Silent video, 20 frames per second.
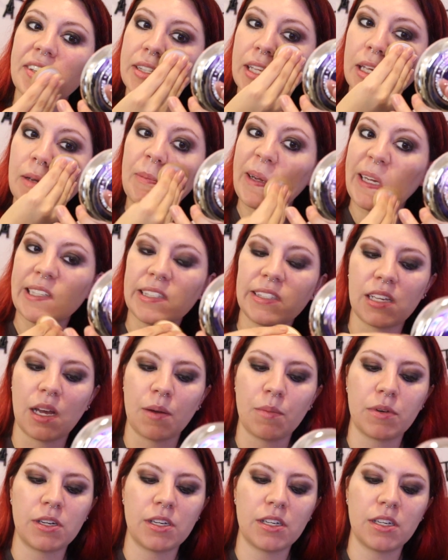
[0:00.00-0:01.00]
is like my
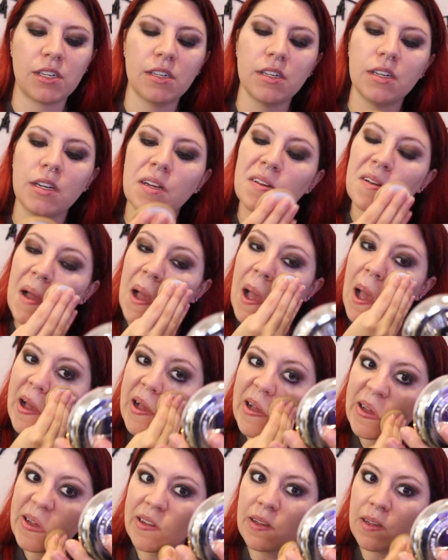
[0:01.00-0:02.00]
summer
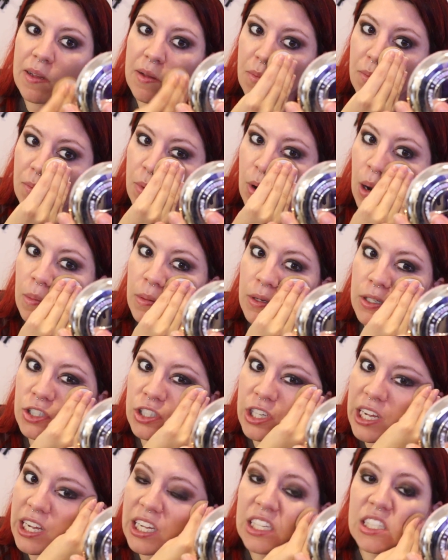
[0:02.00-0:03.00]
probably
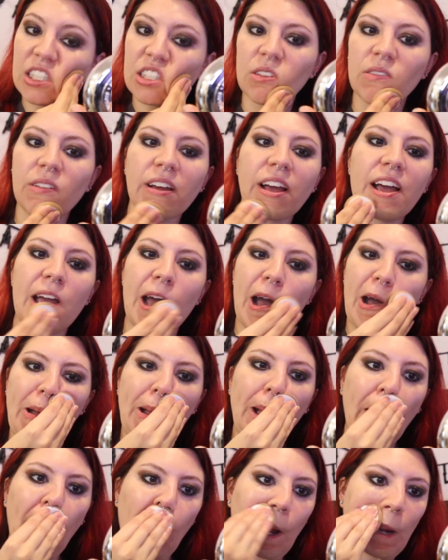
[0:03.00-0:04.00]
shade, so like I
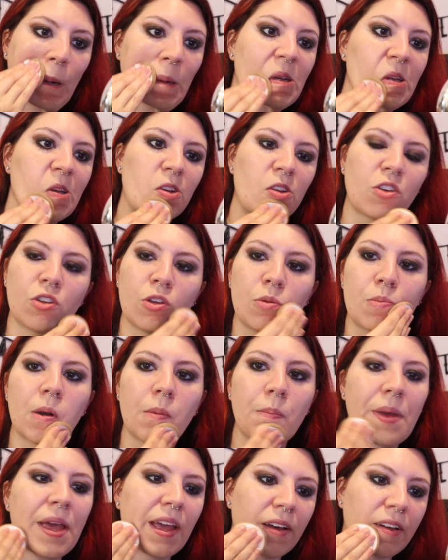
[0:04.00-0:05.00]
haven't gotten
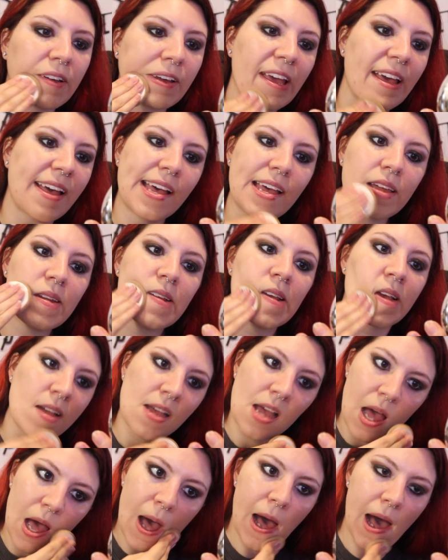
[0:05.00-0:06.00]
super pale yet,
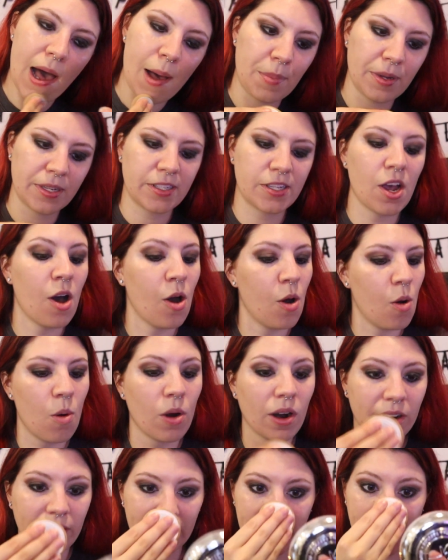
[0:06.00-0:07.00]
but don't
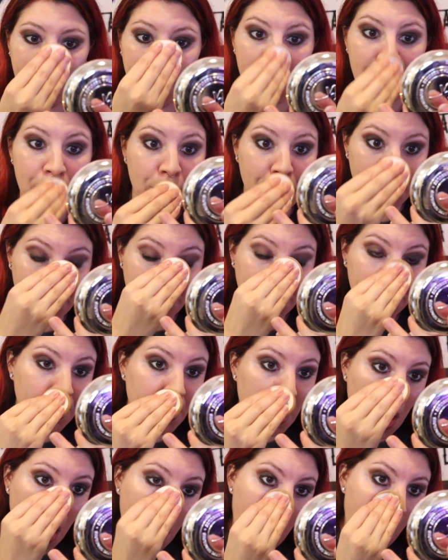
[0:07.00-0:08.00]
worry, I
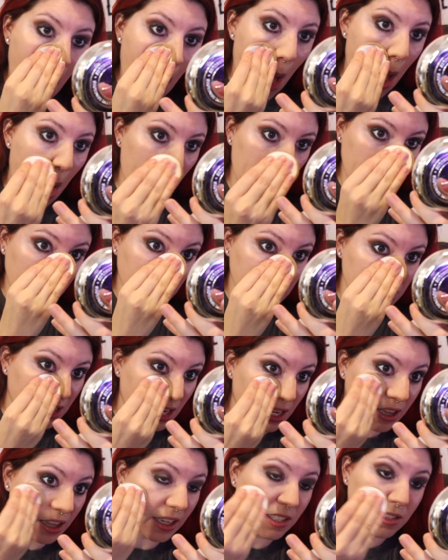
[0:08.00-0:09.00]
will, because
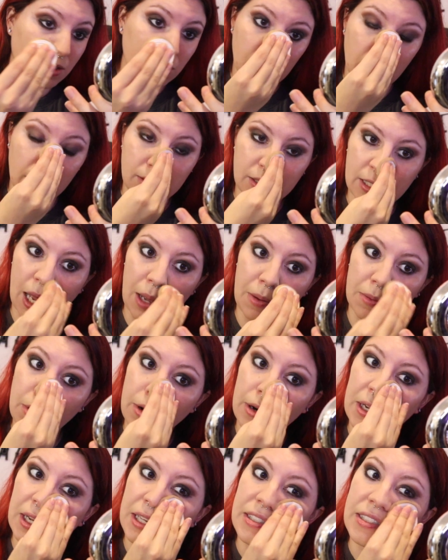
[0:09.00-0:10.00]
I like stop
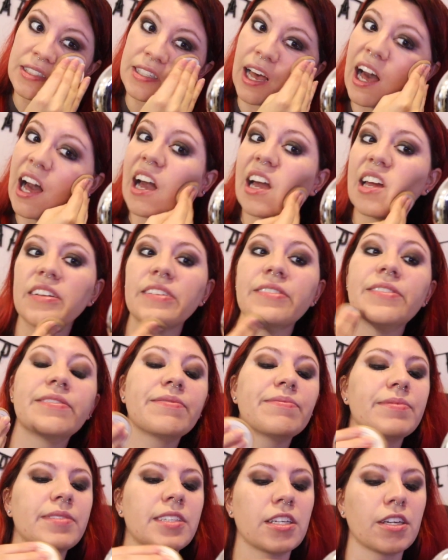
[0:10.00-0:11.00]
going outside,
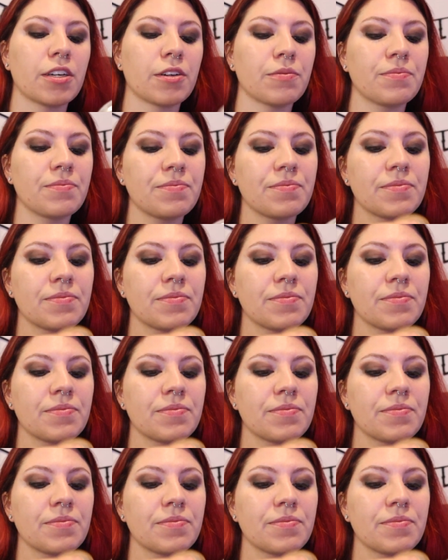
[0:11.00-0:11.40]
and you know,